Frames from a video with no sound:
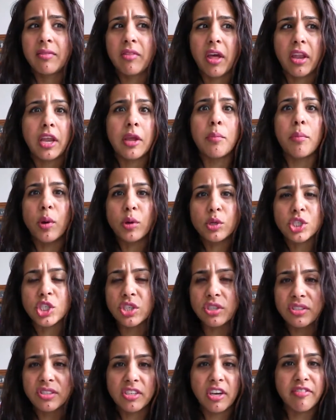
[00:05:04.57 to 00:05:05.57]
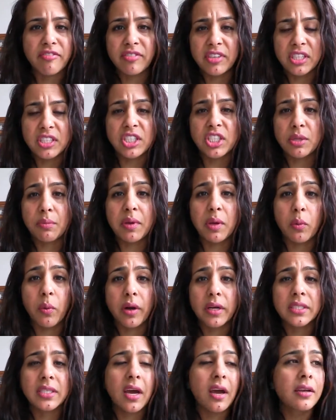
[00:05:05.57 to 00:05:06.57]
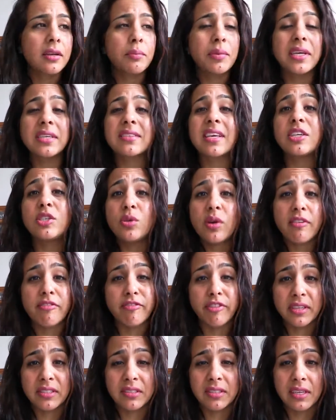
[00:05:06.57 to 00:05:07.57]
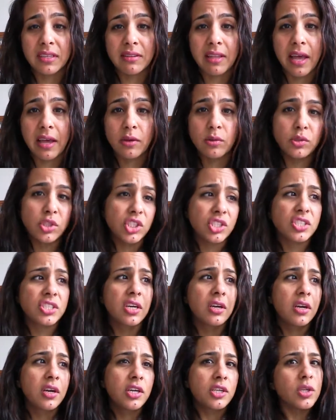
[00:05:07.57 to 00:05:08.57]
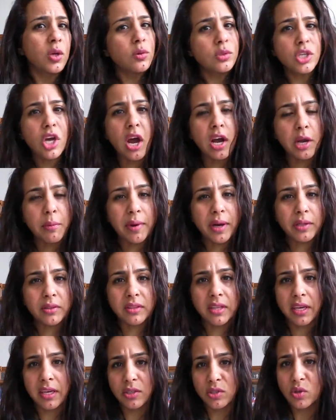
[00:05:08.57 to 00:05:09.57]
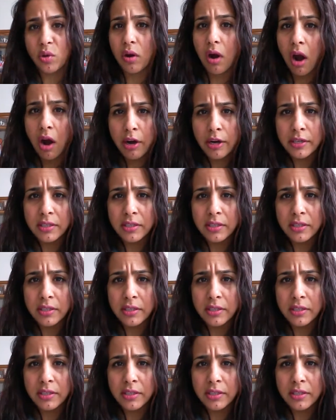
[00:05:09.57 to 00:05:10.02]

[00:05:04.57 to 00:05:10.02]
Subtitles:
that emotional stuff needs to be worked on, because I do have friends like that who just don't talk about things or